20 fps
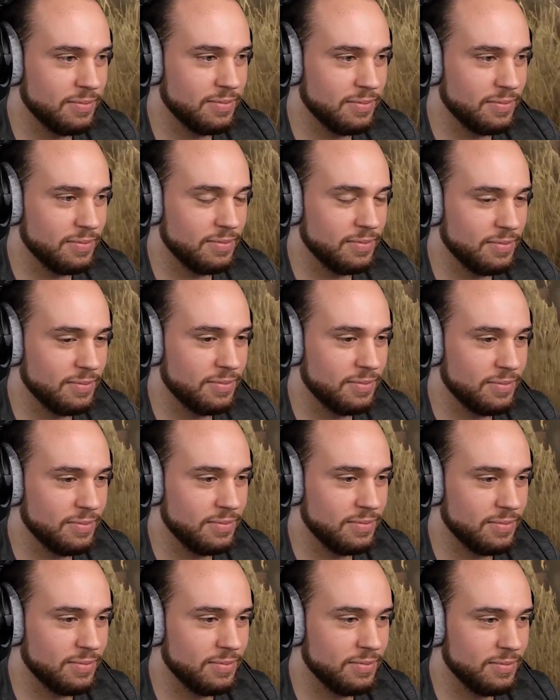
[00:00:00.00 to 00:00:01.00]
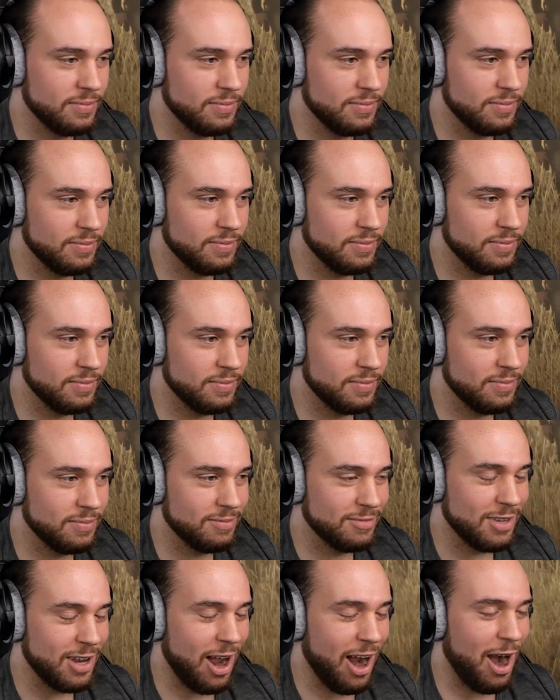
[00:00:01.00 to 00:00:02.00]
So we have demands.
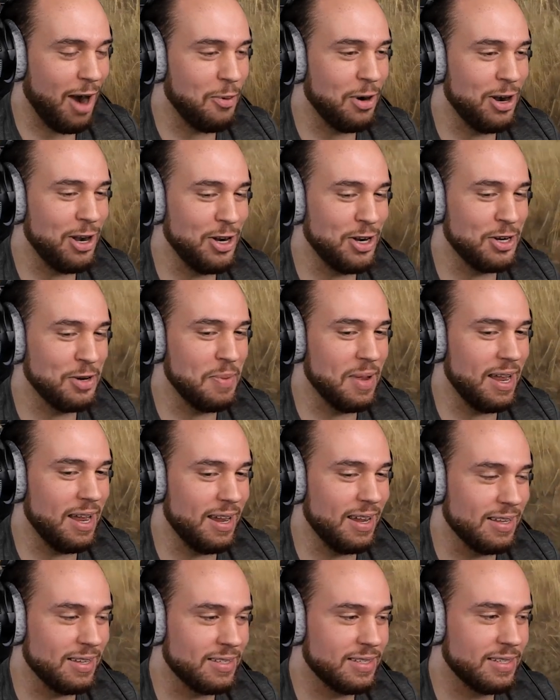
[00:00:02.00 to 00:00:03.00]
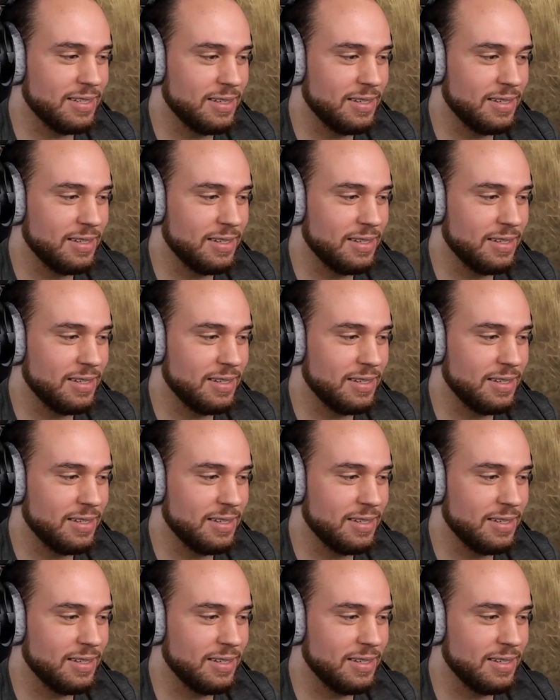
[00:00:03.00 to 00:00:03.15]
All right, what are your demands?